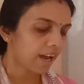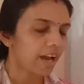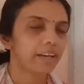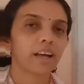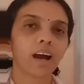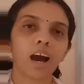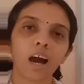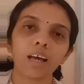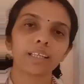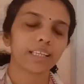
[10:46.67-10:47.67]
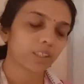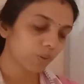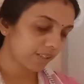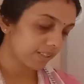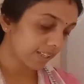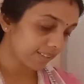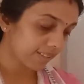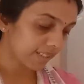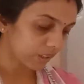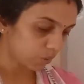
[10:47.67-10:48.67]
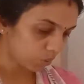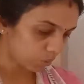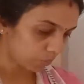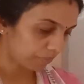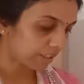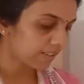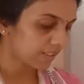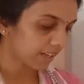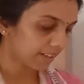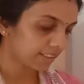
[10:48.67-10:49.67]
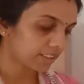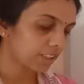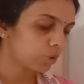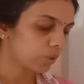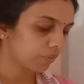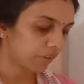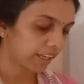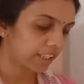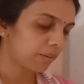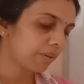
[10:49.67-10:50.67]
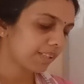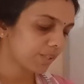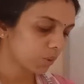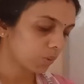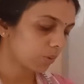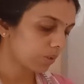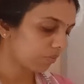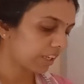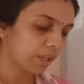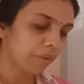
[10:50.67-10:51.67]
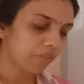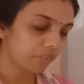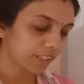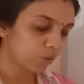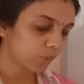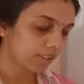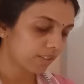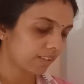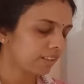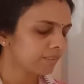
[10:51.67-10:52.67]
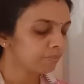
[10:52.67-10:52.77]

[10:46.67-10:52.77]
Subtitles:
and R equals 60 ohm is connected to a variable source, variable frequency